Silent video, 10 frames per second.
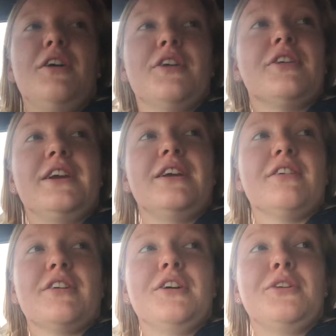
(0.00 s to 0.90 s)
Aren't I eating
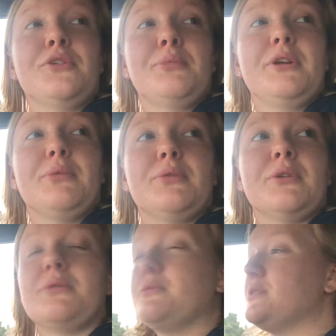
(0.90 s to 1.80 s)
like I normally would
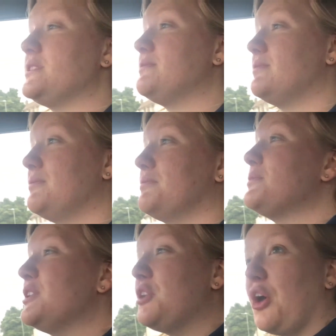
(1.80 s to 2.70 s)
when I was
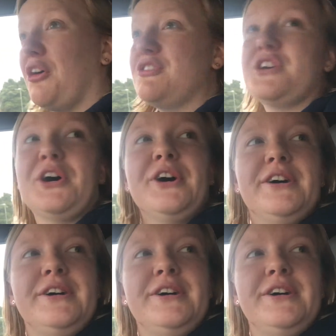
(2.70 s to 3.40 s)
larger?